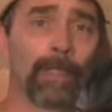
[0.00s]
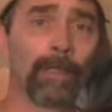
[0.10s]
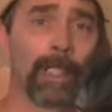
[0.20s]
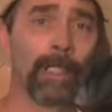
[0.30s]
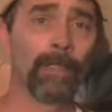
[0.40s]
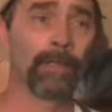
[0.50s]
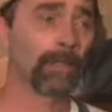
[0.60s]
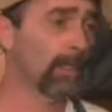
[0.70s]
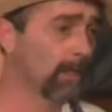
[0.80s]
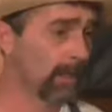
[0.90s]
Right?
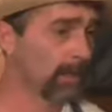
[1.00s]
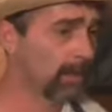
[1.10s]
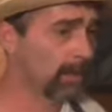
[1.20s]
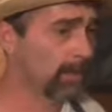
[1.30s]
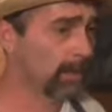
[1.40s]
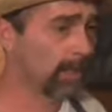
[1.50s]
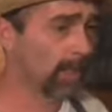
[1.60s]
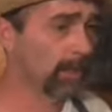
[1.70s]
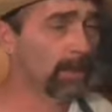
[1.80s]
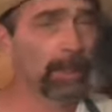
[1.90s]
Because
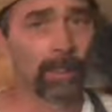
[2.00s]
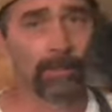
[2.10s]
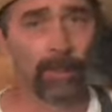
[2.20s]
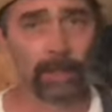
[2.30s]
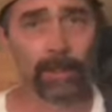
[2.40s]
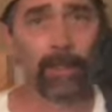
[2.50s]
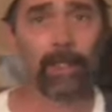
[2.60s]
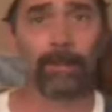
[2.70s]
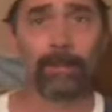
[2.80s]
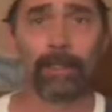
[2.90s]
God's steadfast
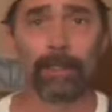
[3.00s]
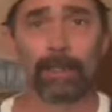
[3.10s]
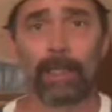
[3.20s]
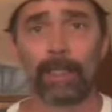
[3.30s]
love is